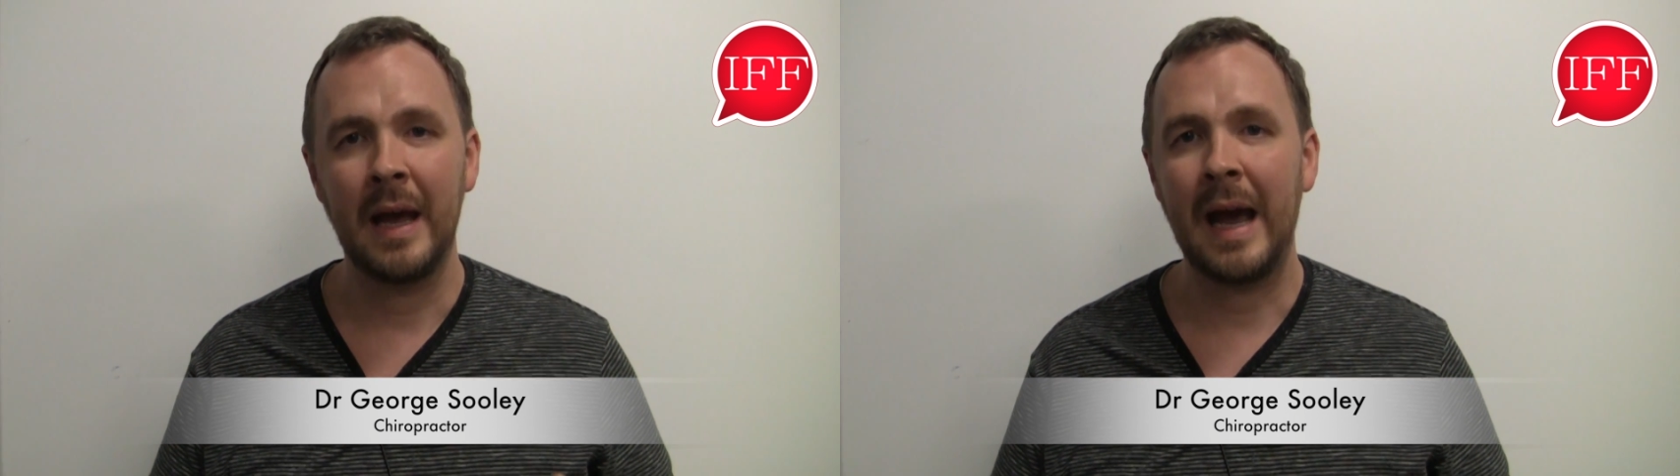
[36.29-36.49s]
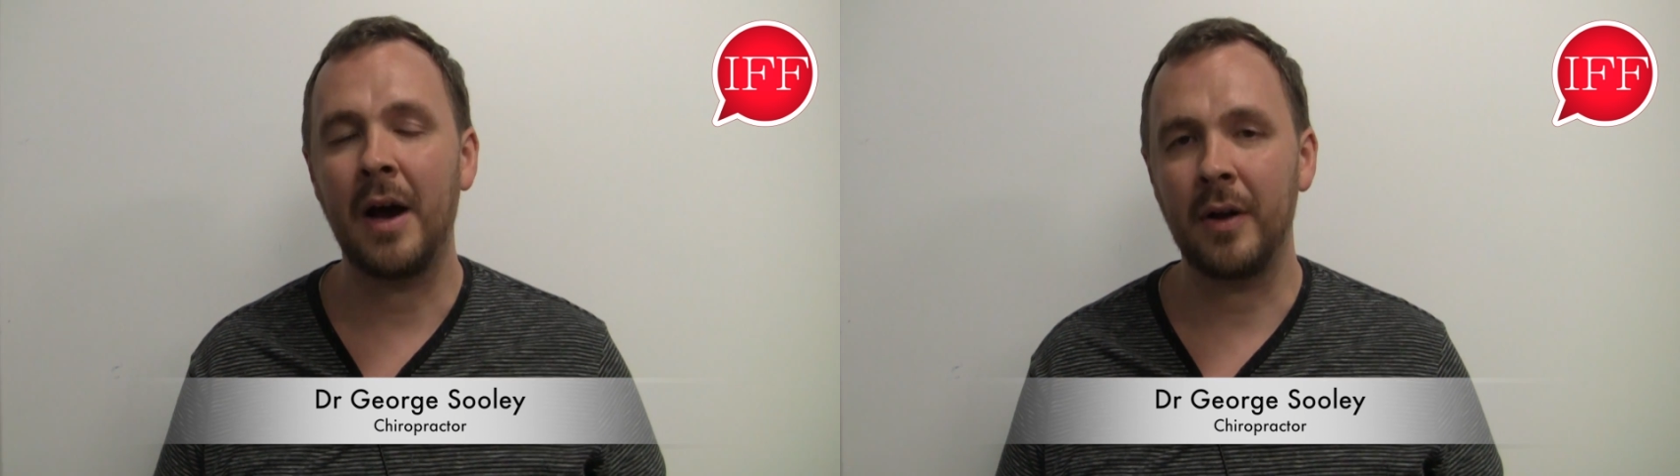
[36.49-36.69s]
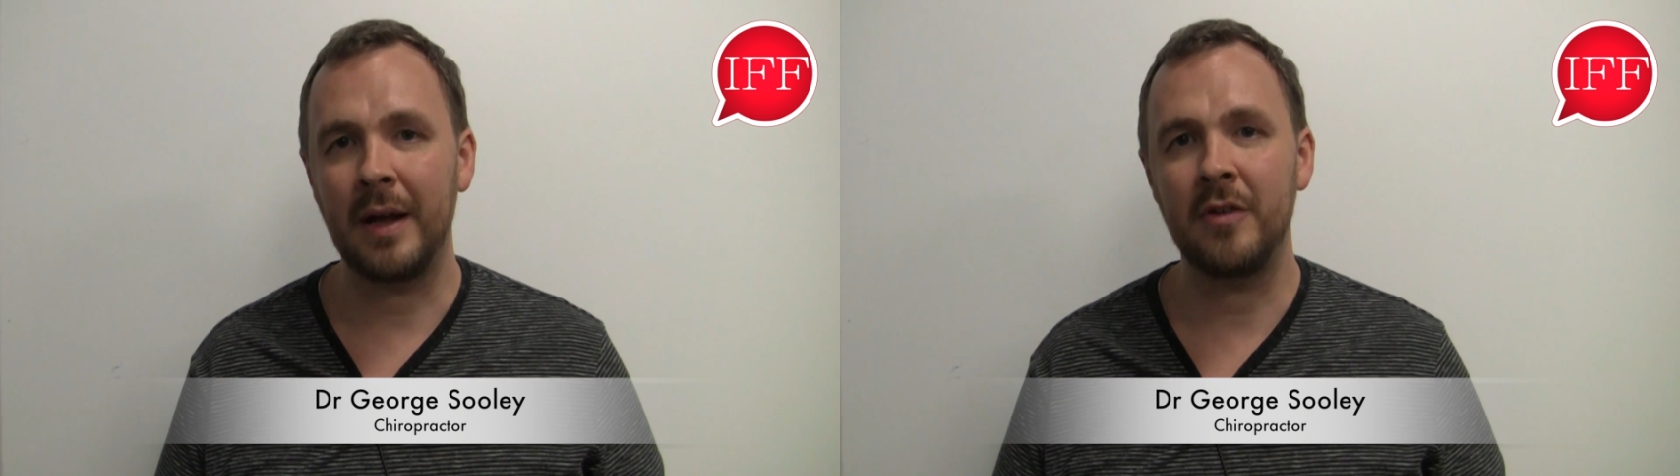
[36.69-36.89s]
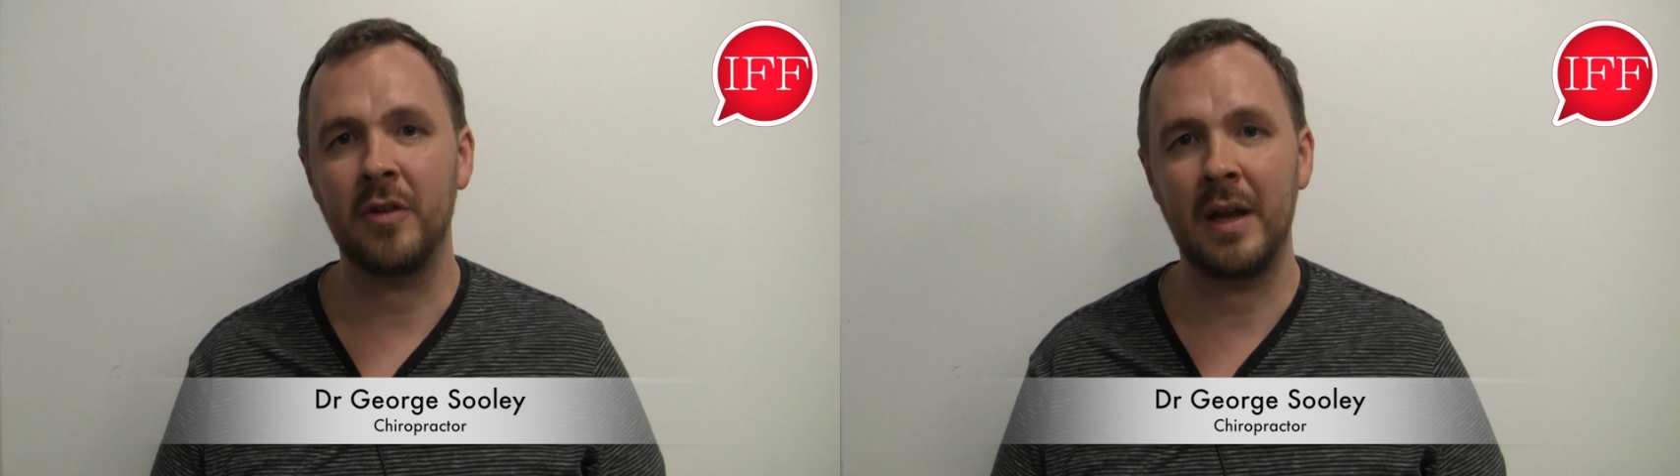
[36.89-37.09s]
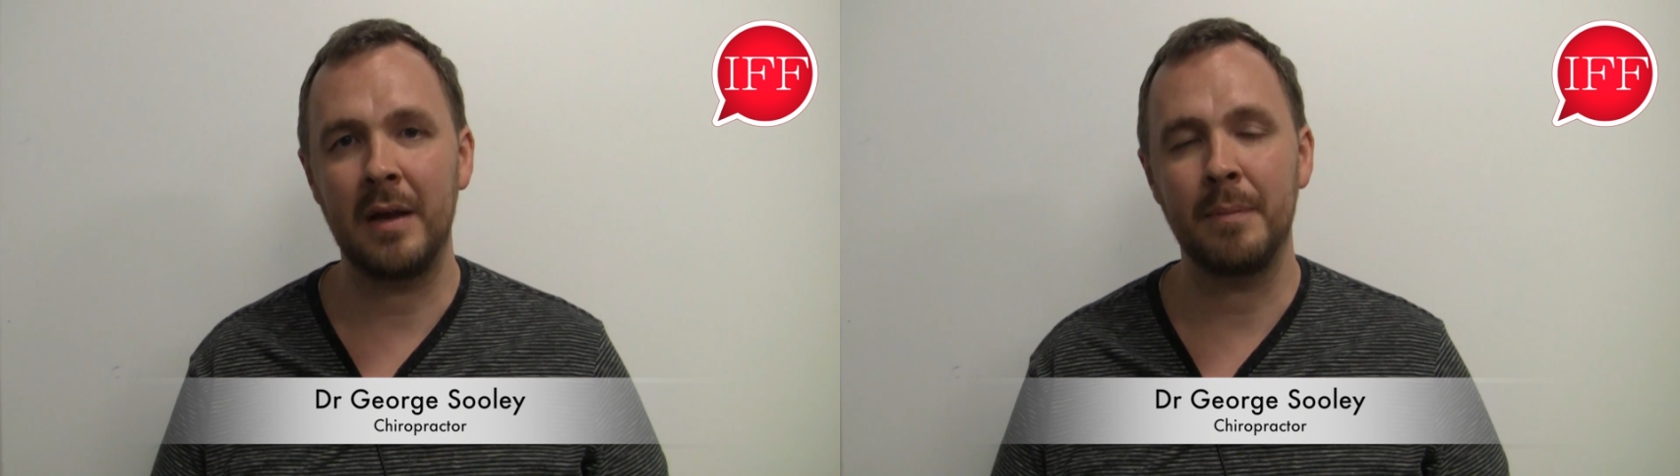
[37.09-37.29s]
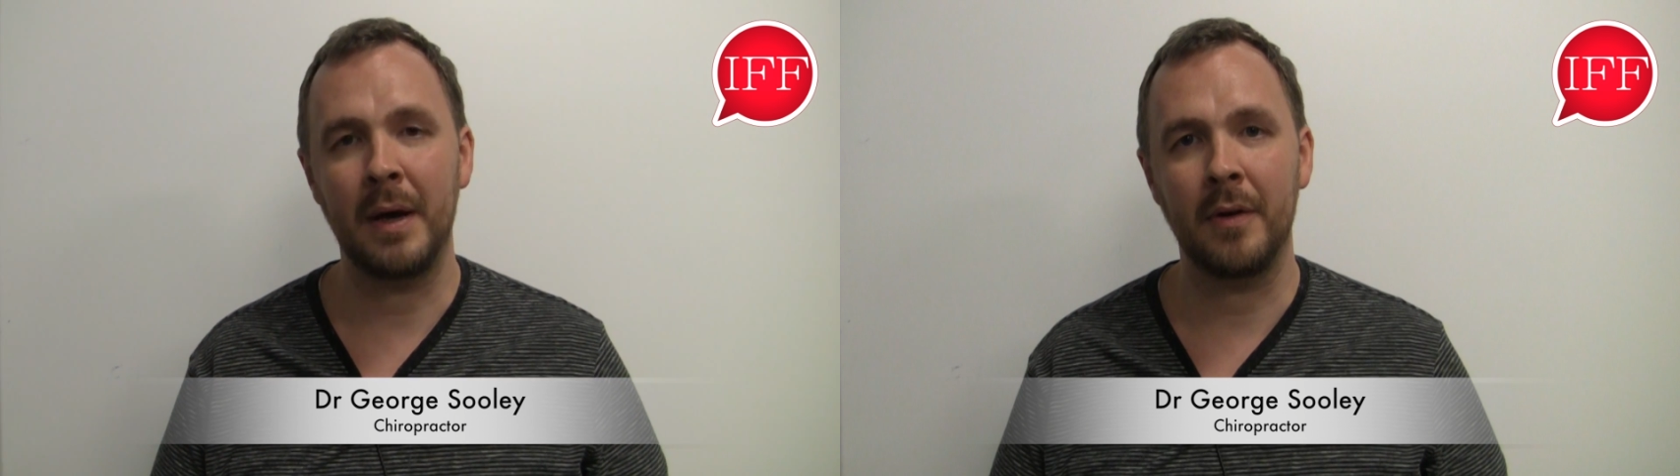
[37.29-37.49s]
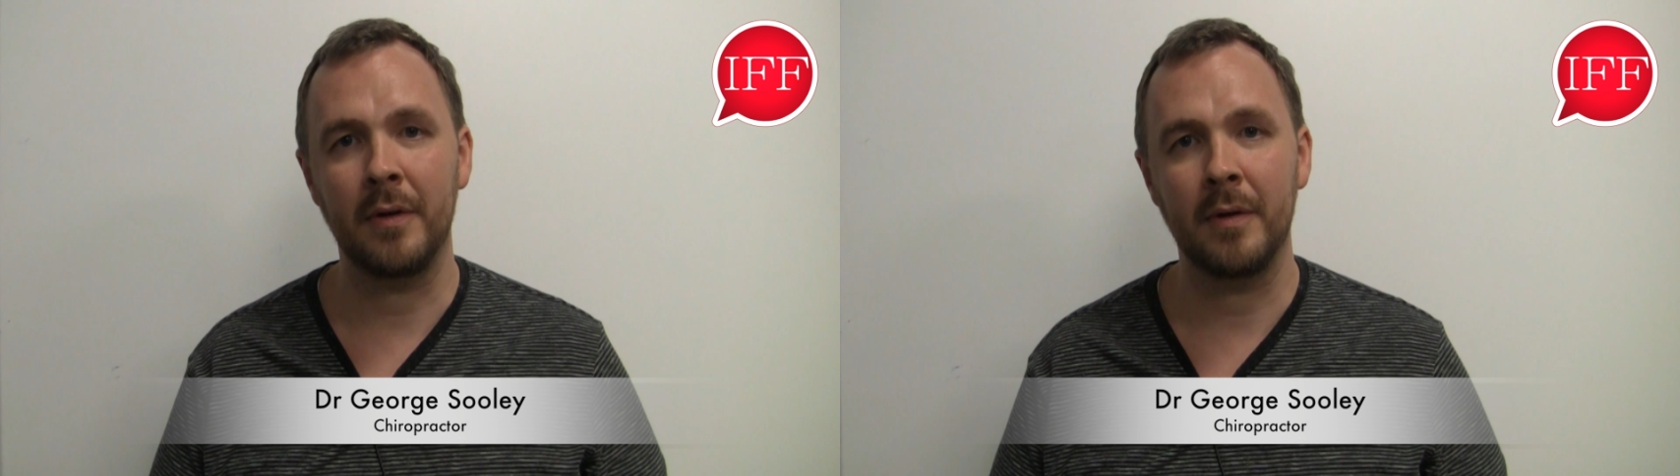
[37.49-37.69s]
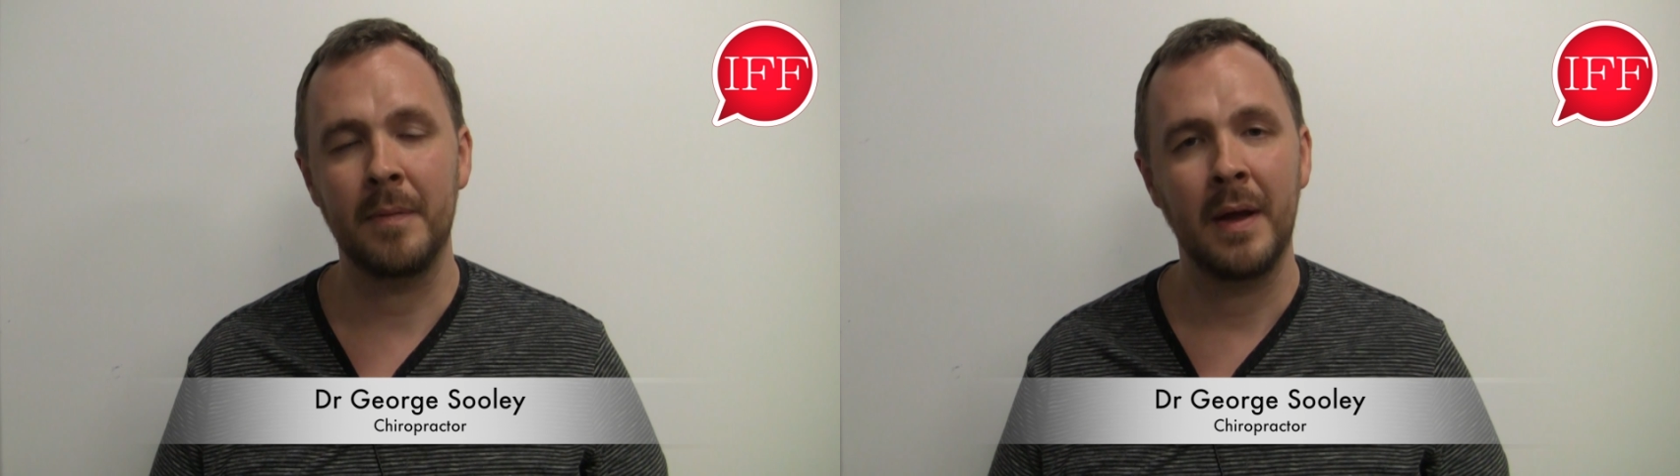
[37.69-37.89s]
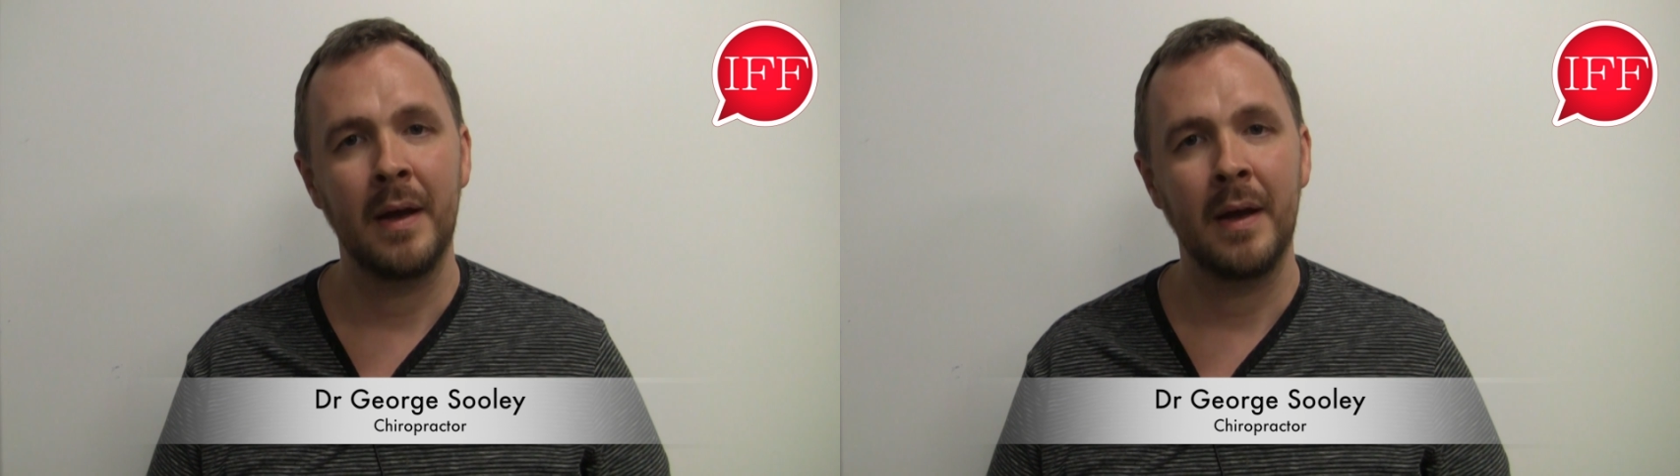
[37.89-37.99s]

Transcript: how to educate better,